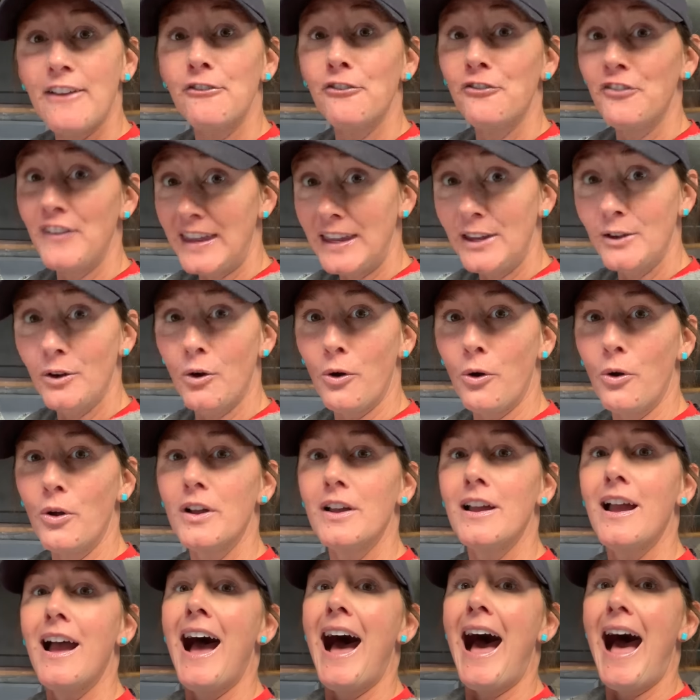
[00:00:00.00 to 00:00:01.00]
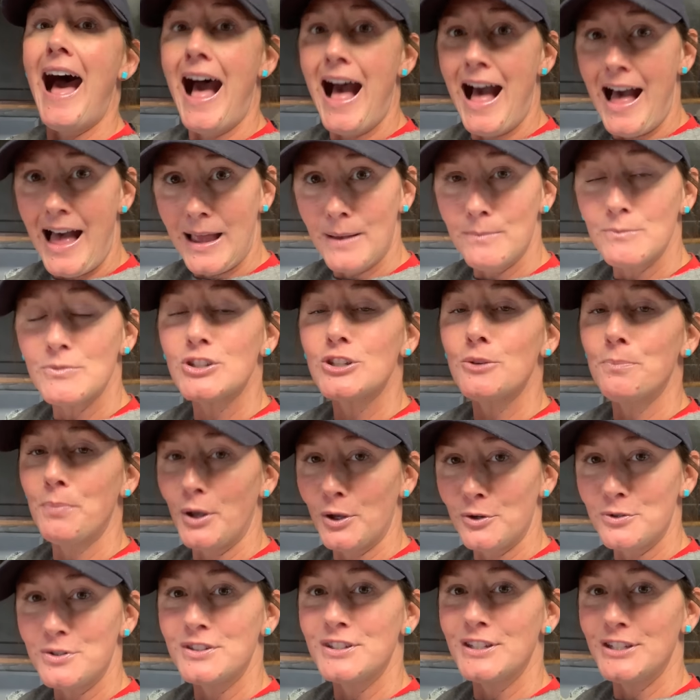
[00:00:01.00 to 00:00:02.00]
feel I'm
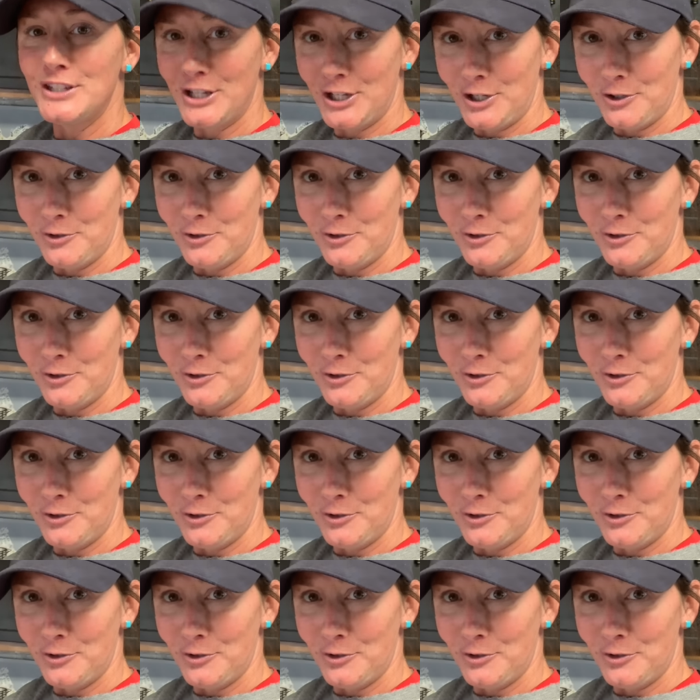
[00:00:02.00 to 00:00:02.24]
supposed to do.